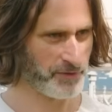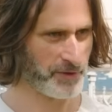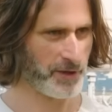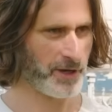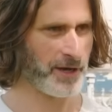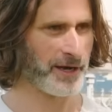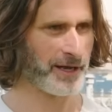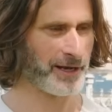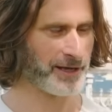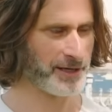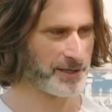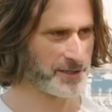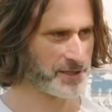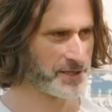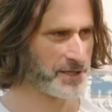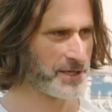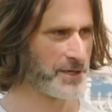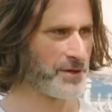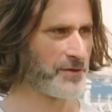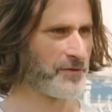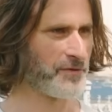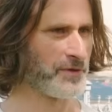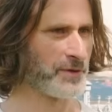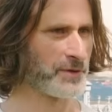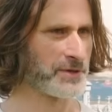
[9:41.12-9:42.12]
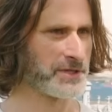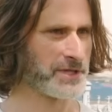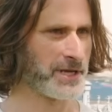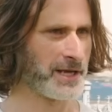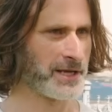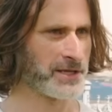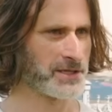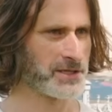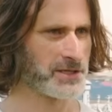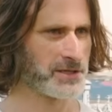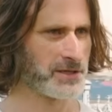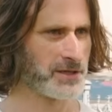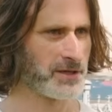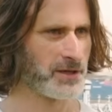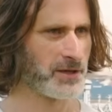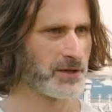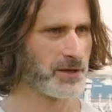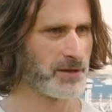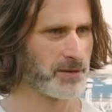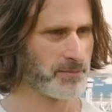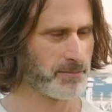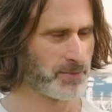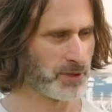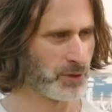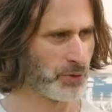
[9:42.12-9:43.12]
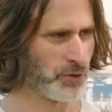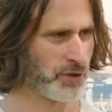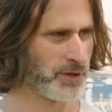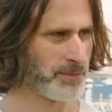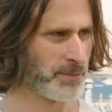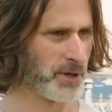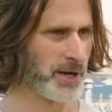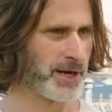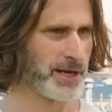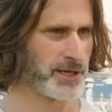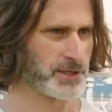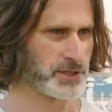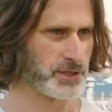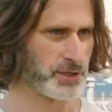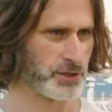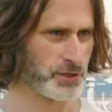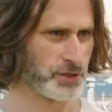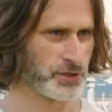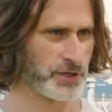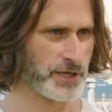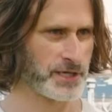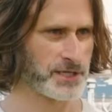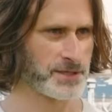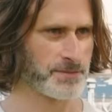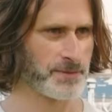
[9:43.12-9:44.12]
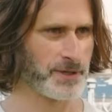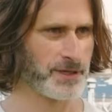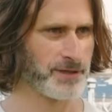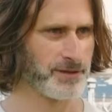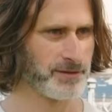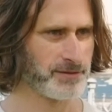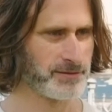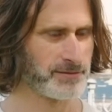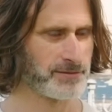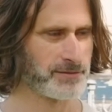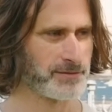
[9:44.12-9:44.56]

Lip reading: I can see you feel tense, but look in my eyes. Do you trust me?